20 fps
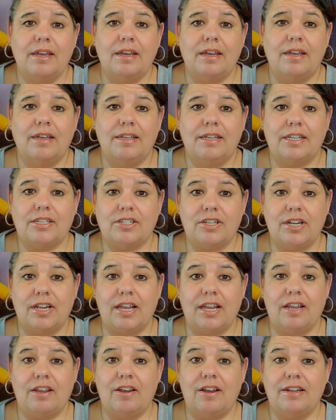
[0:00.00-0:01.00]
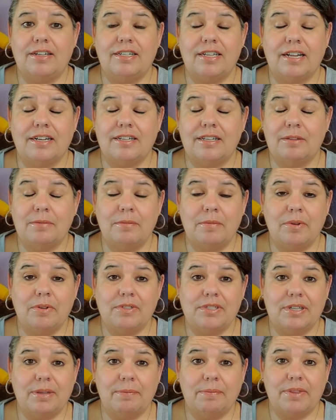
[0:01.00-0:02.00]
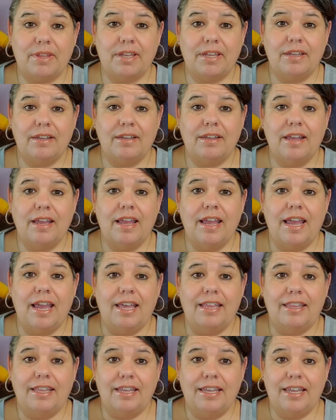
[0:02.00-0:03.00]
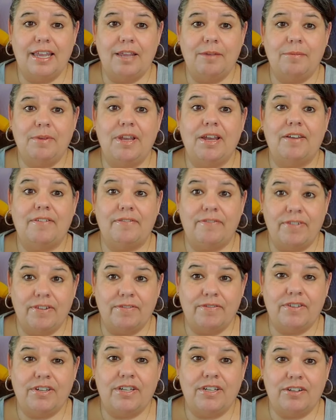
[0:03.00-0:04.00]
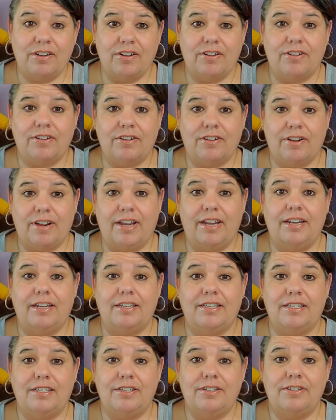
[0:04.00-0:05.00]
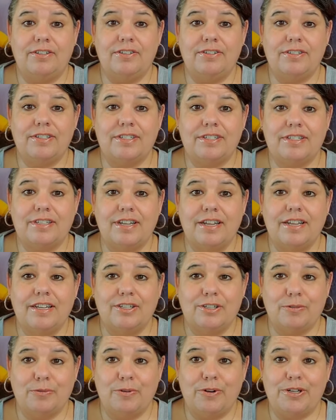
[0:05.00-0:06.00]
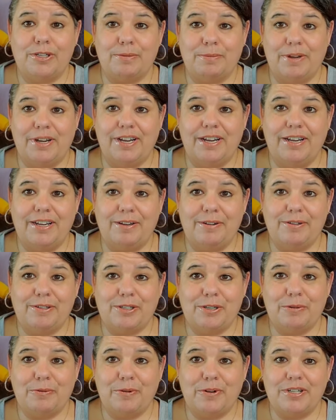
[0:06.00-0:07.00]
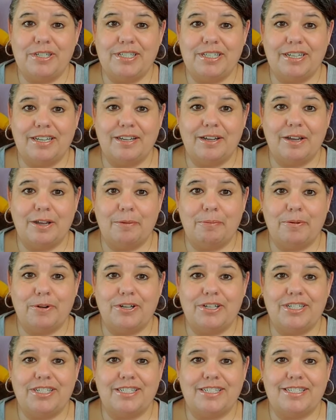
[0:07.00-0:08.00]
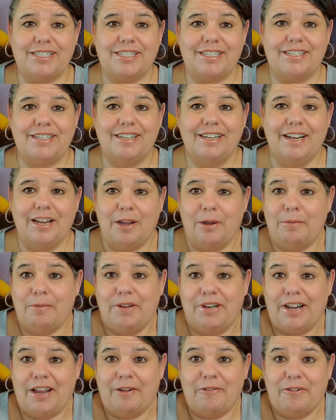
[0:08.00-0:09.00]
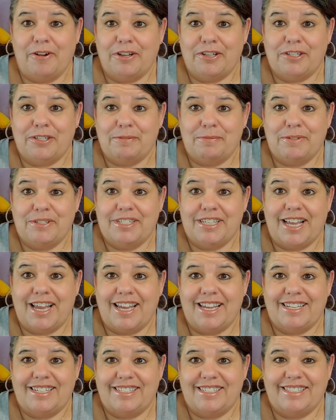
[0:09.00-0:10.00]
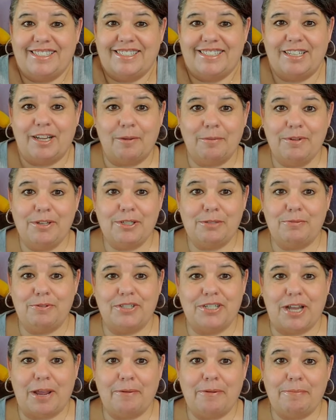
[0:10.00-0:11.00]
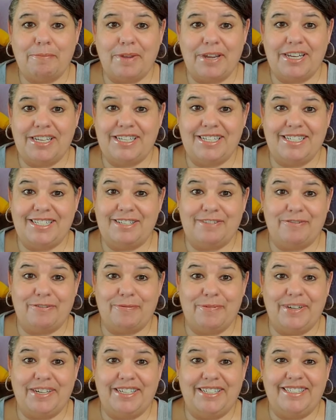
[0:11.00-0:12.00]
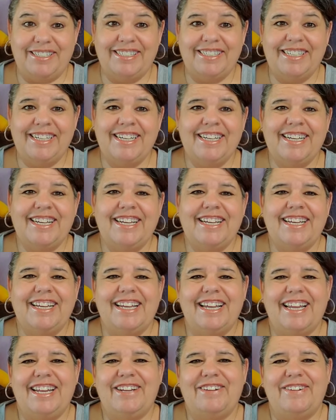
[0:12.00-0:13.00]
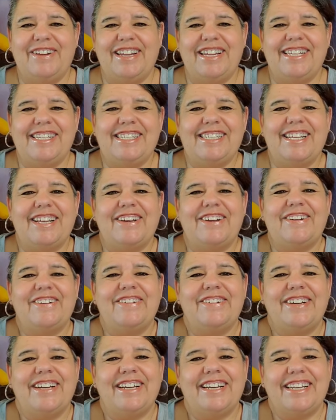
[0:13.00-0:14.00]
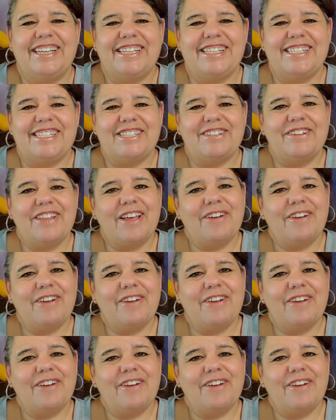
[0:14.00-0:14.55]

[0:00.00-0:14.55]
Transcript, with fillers: Uh, yesterday I contacted them about something and they gave me a $15 credit to use towards my towards a, a purchase. I mean, how awesome is that? That means more diamond paintings for me. Anyway, so uh, so